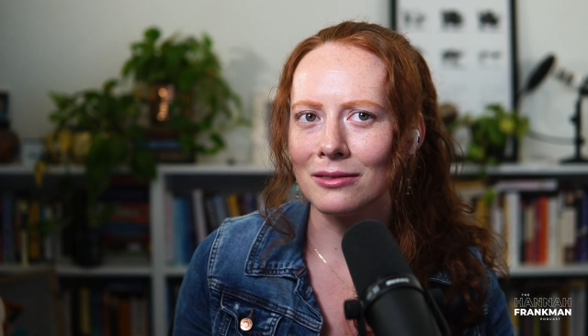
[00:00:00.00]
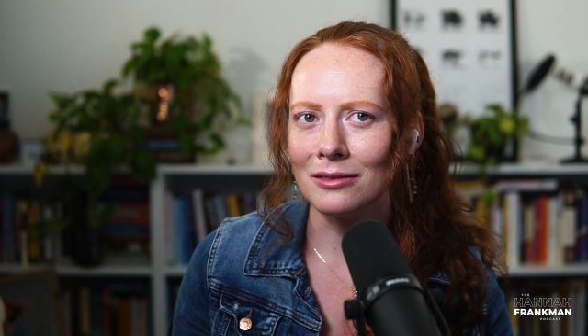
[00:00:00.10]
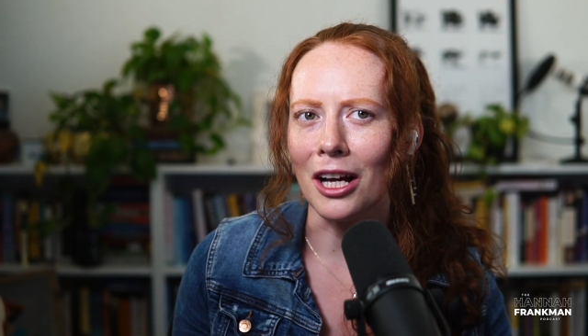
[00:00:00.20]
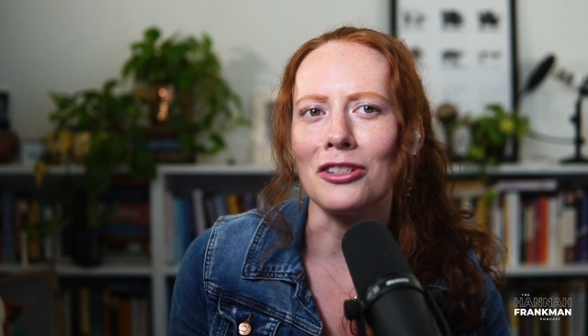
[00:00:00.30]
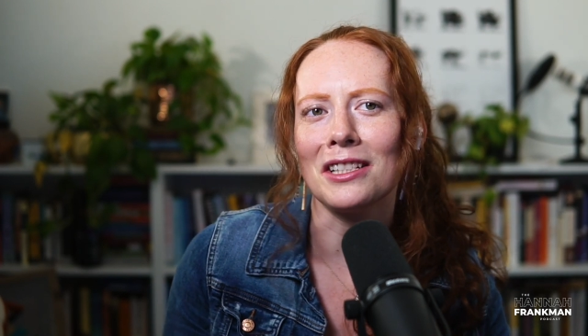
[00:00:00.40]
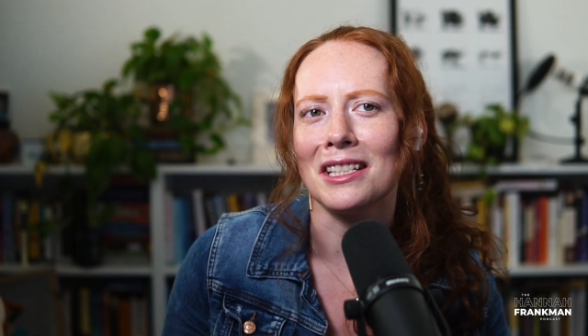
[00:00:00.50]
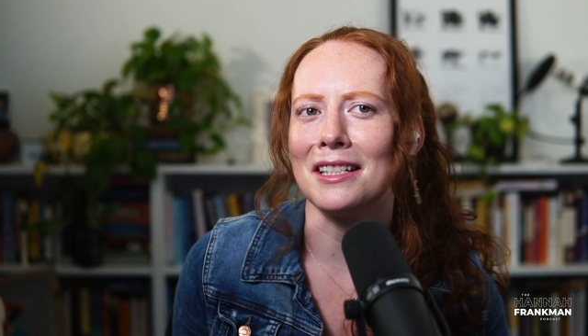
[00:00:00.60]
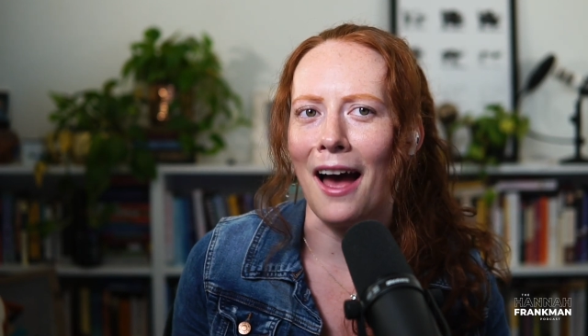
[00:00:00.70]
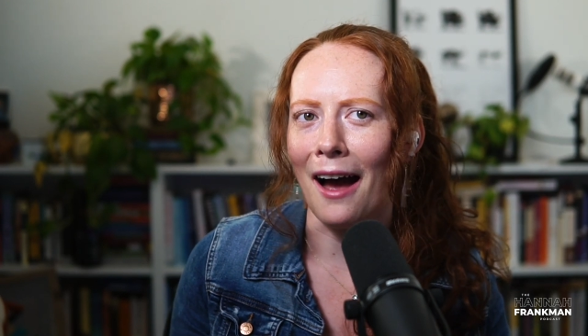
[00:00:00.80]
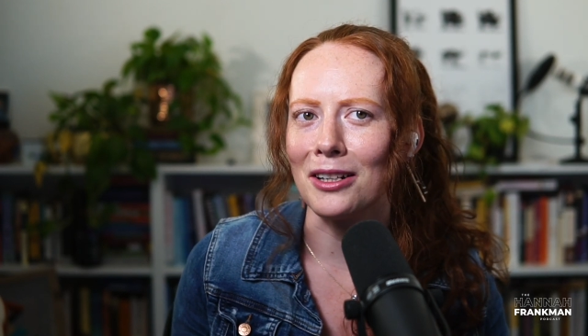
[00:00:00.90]
not just
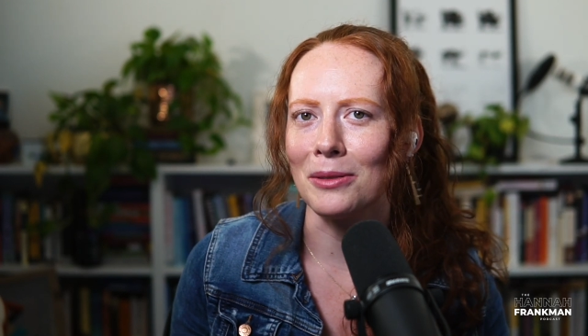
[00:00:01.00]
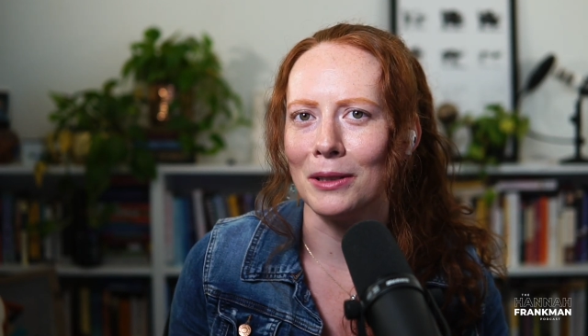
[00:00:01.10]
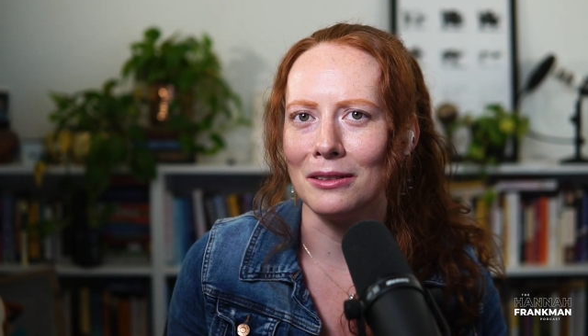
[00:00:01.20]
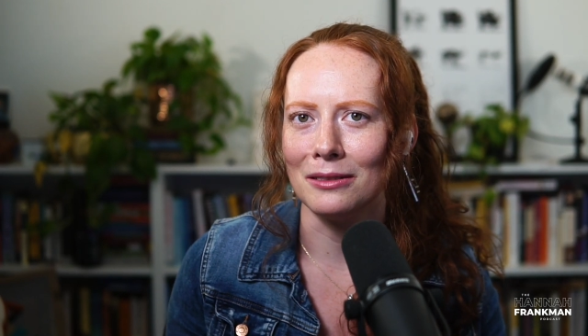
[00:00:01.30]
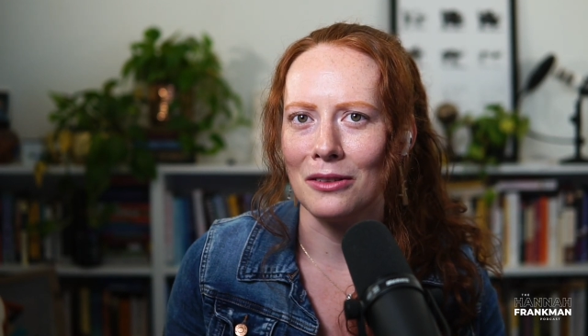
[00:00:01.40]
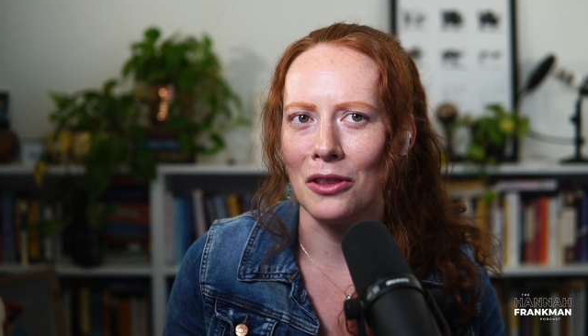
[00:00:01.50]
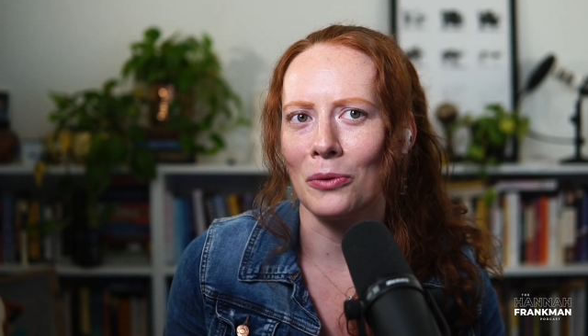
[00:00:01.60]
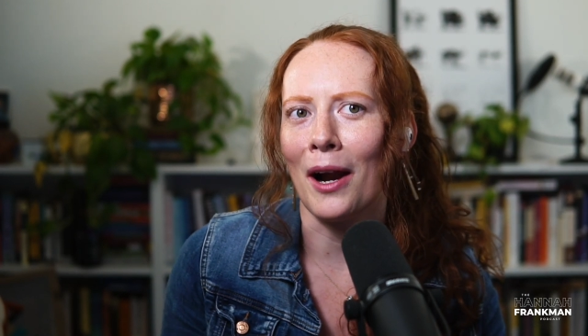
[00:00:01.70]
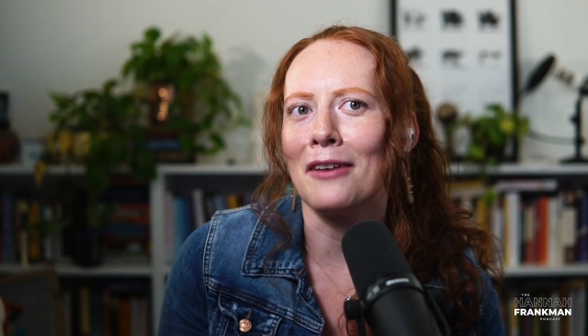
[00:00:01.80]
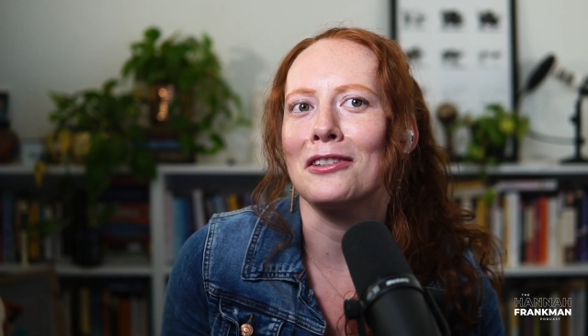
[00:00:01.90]
intact, but
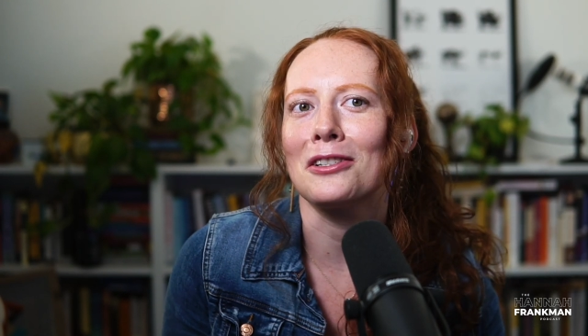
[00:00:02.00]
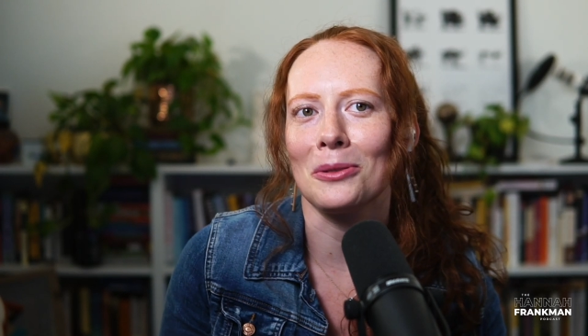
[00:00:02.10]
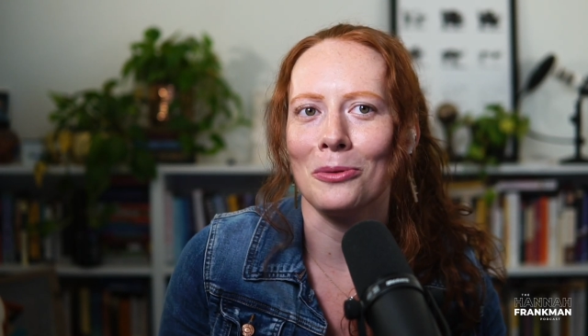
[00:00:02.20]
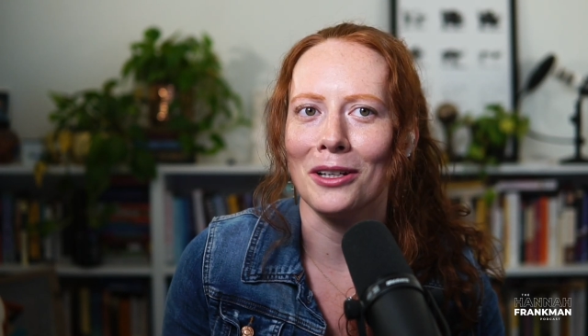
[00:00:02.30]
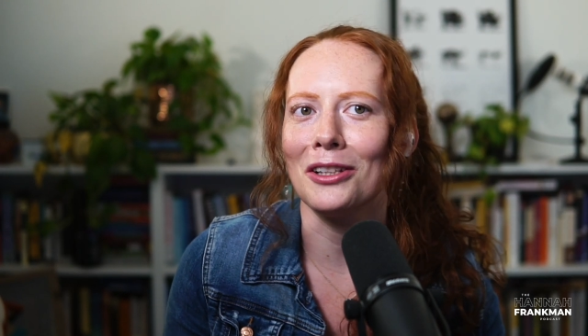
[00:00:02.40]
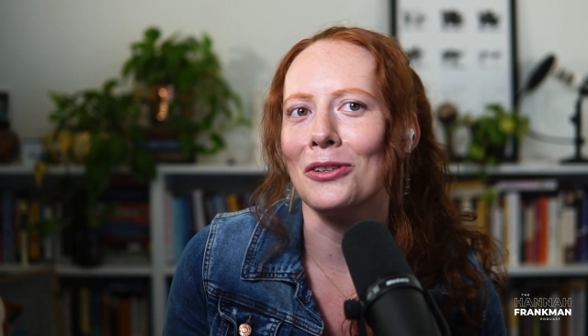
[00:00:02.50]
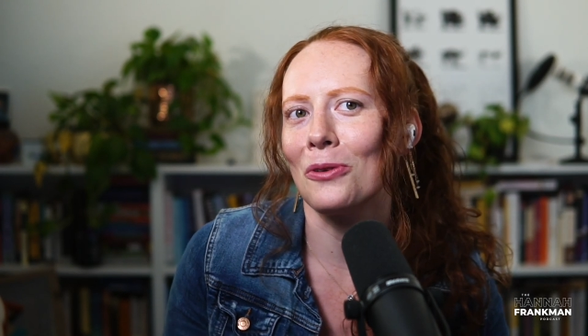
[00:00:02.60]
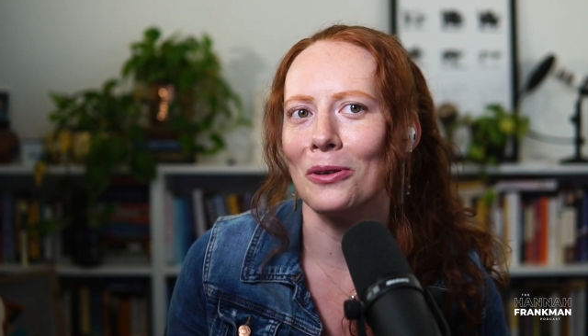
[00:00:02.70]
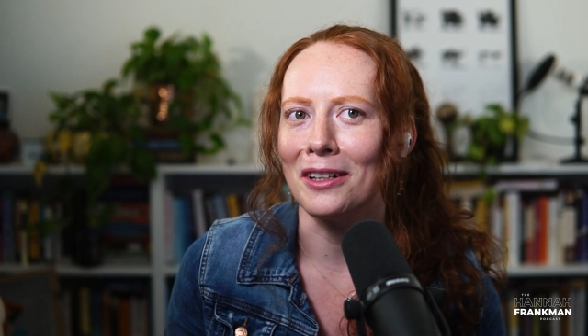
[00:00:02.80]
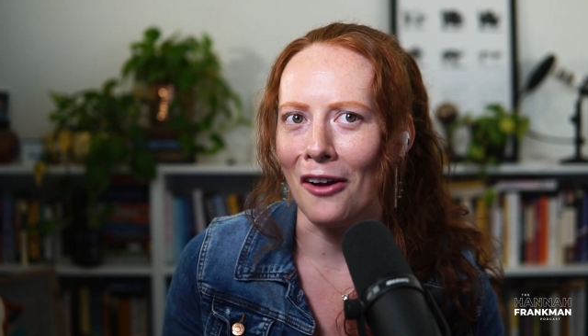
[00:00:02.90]
thriving to the point that you
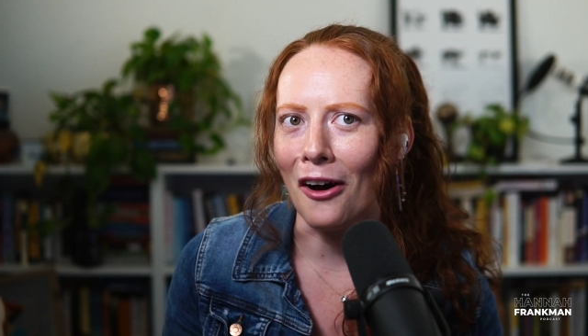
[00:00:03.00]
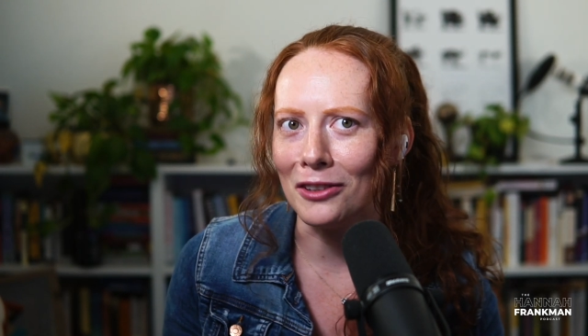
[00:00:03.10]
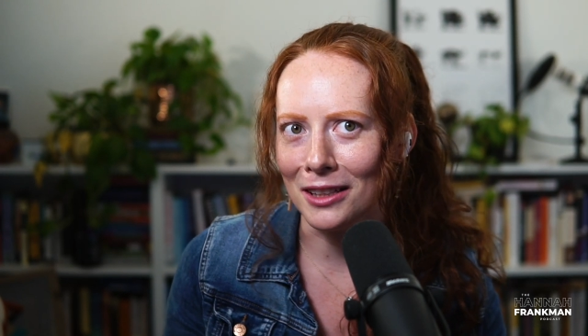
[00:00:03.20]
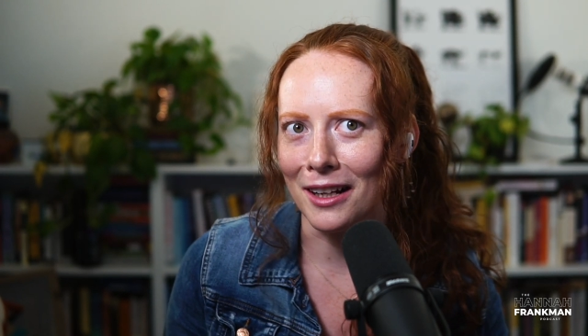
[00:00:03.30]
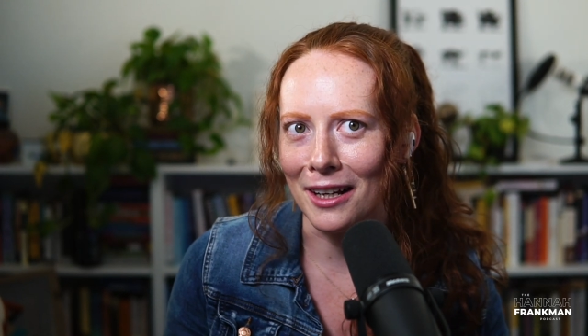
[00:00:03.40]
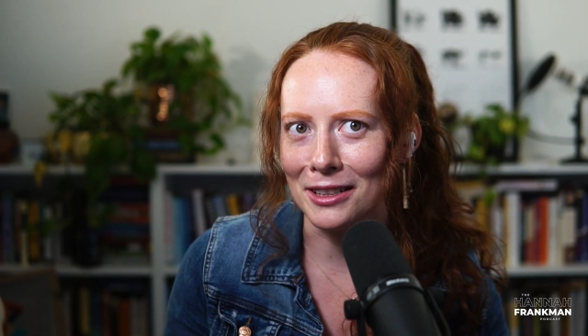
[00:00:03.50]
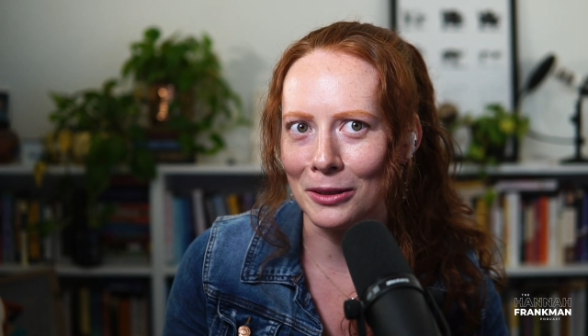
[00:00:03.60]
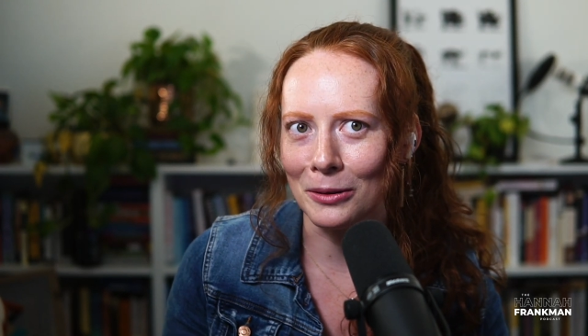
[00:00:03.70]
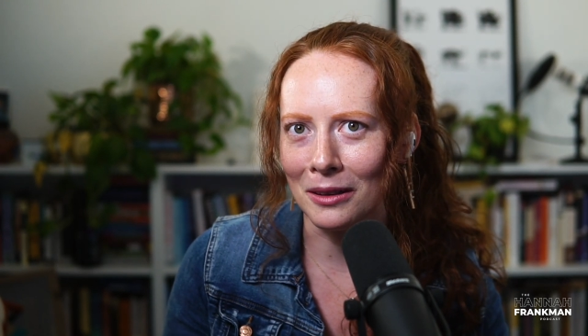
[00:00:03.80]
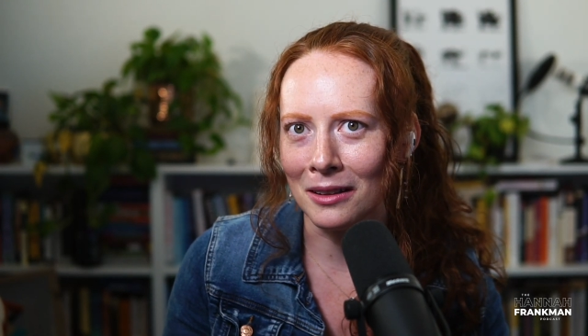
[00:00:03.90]
wrote a novel in high
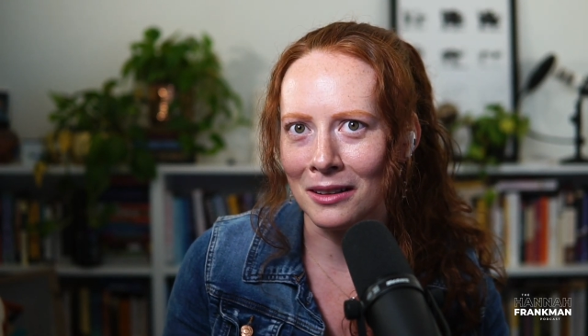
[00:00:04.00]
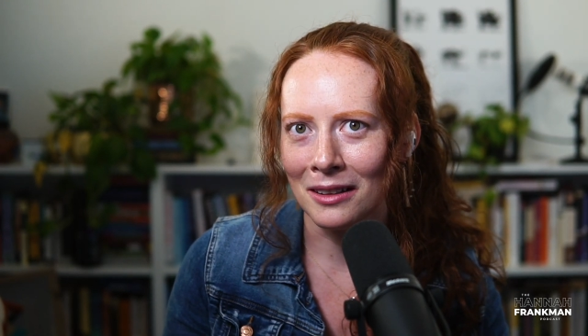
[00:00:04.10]
school?